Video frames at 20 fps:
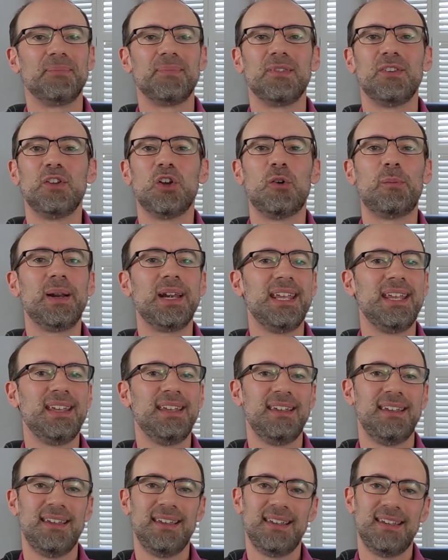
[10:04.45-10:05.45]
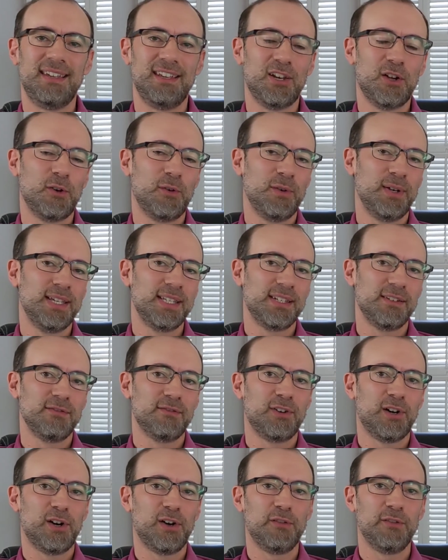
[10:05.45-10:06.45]
Nobody, is
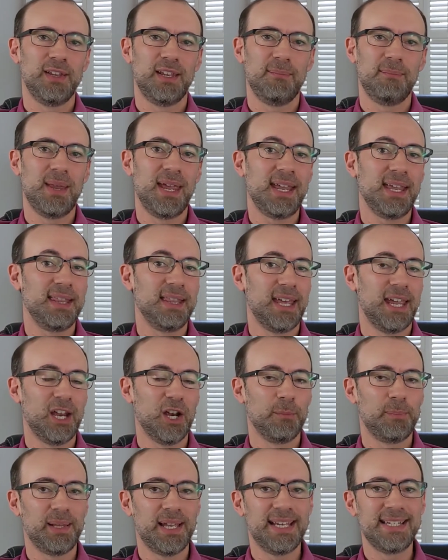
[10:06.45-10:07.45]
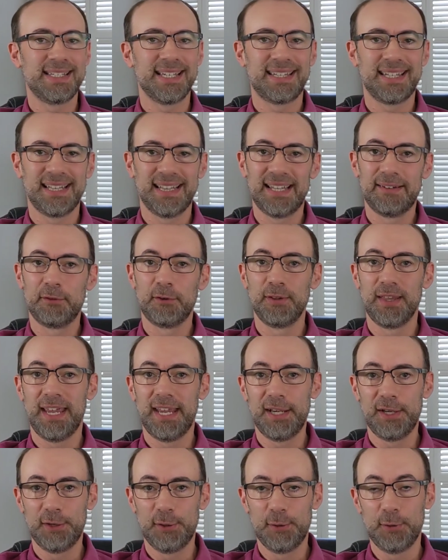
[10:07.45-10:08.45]
involved in making the airplanes at the level
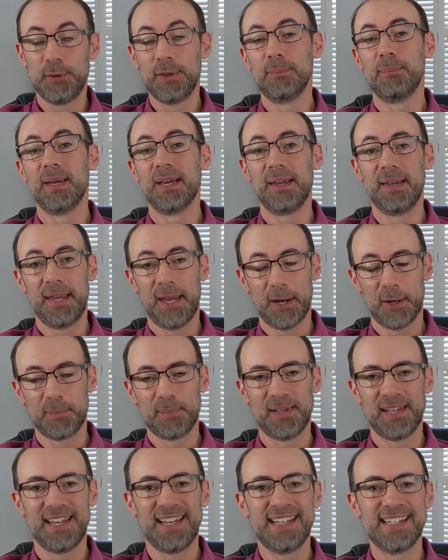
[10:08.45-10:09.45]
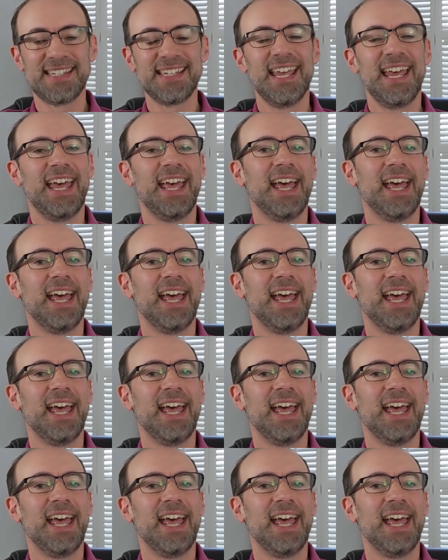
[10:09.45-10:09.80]
they do, the big airplanes.